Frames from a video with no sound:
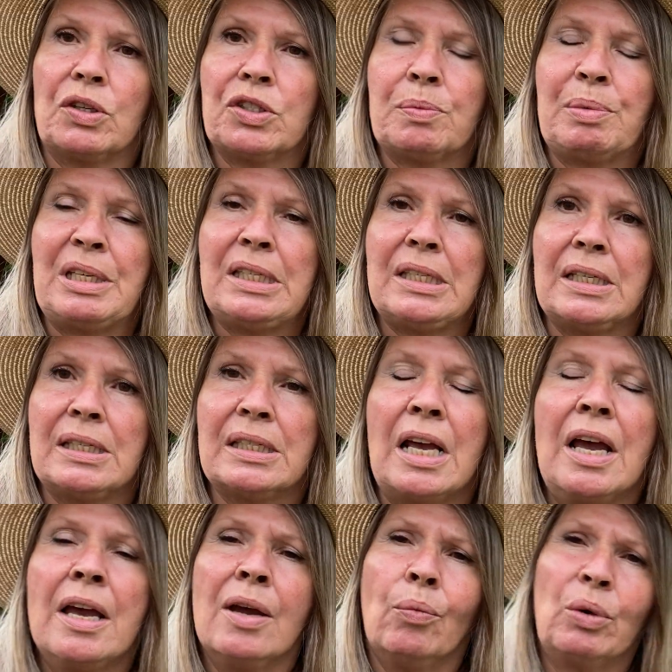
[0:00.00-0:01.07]
species?
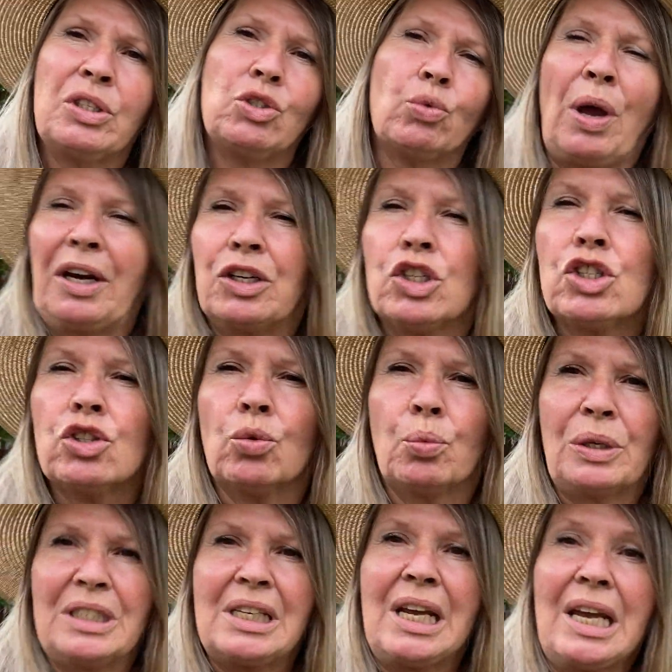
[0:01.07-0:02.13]
What strategies are
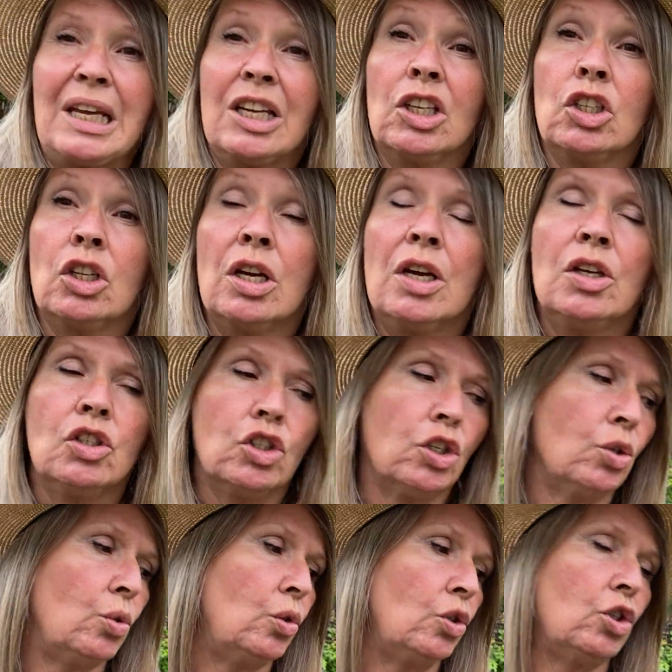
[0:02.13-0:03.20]
we taking
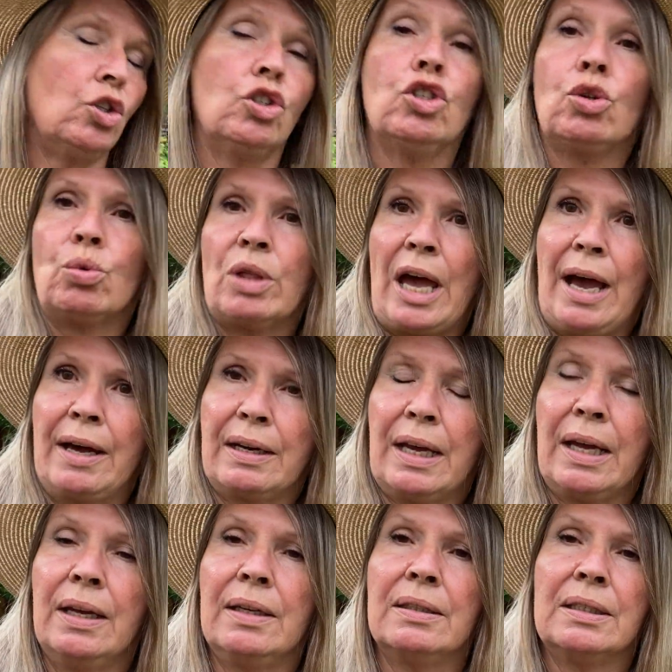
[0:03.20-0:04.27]
to do that?
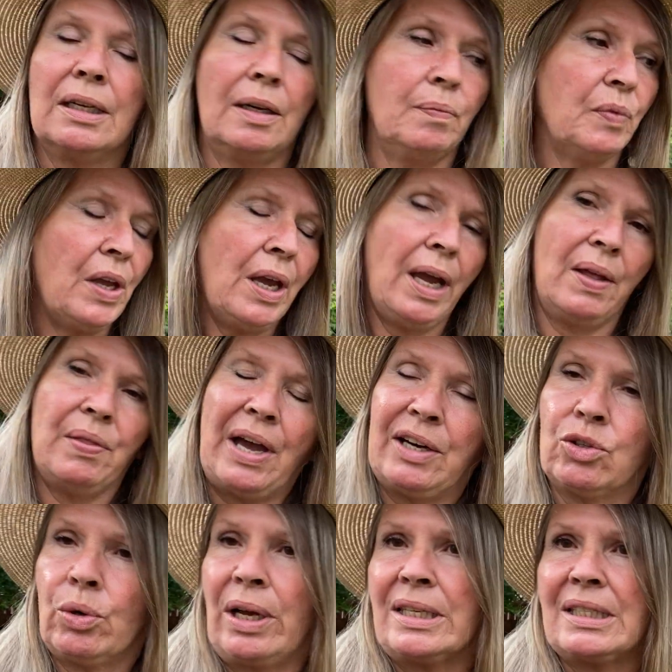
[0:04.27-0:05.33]
And that
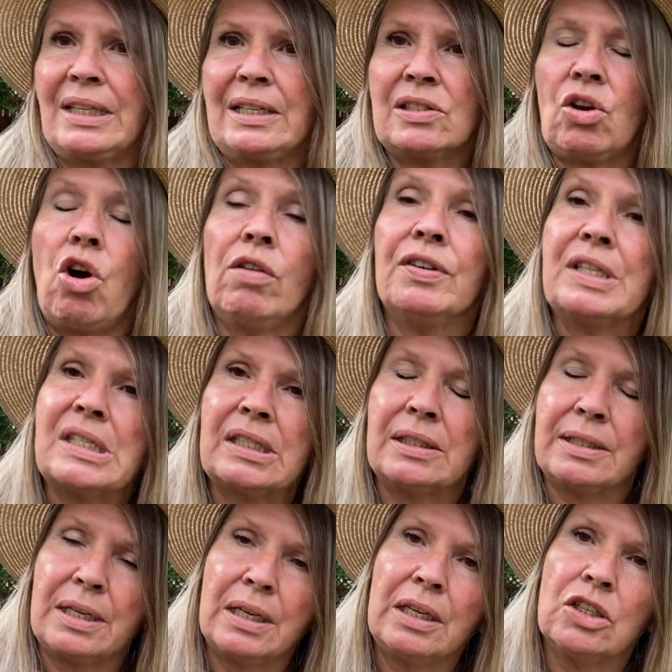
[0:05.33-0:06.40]
translates
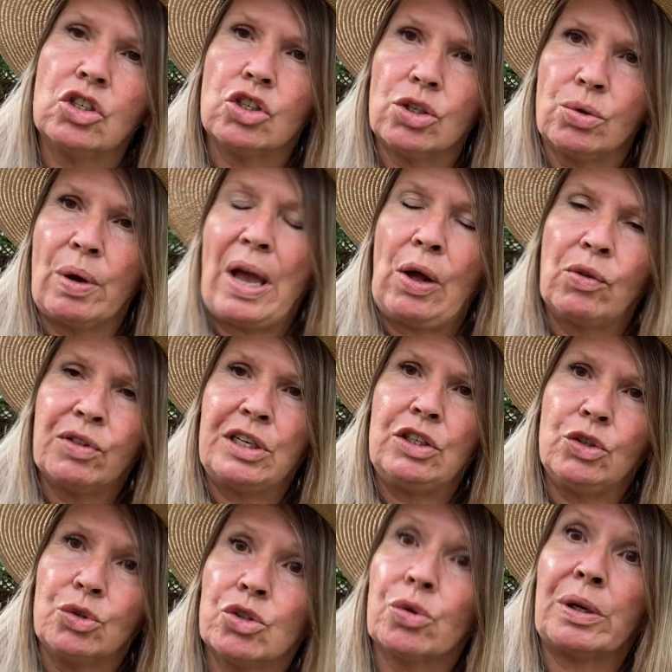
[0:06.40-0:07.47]
obviously into healthy,
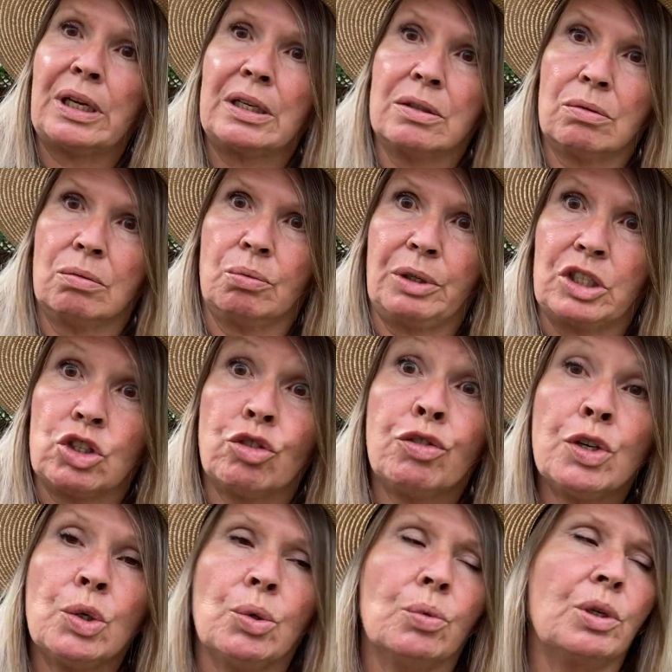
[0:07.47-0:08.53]
nutrient-rich
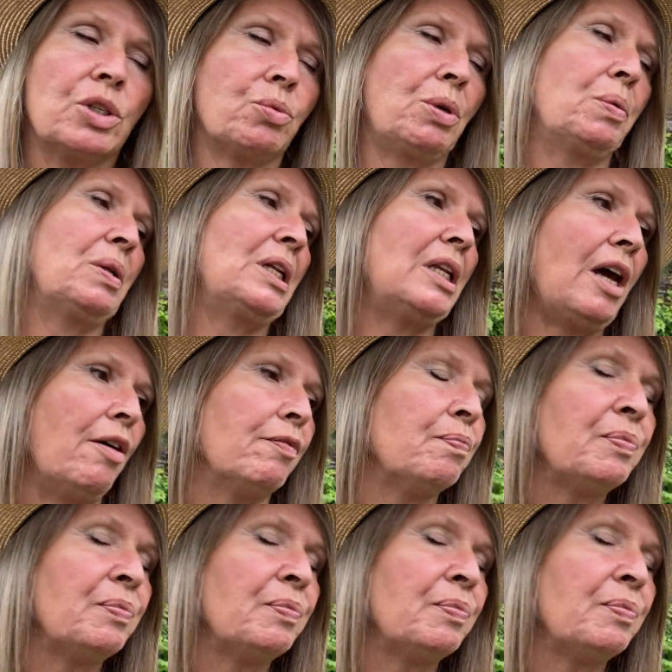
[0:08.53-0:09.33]
food, which we really love.